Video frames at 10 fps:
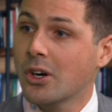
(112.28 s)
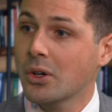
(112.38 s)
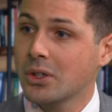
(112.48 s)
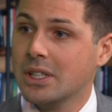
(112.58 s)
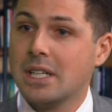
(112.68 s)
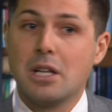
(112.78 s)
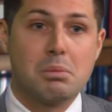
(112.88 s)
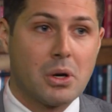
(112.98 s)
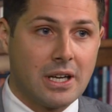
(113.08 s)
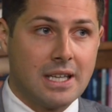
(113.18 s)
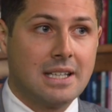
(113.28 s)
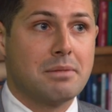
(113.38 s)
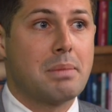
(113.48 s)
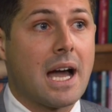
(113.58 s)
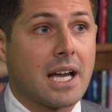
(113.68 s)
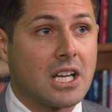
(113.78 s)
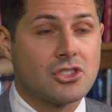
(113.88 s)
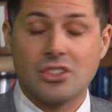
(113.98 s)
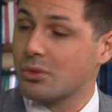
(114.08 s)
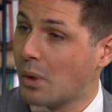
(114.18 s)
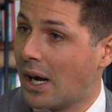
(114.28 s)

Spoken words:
note, put it in the package as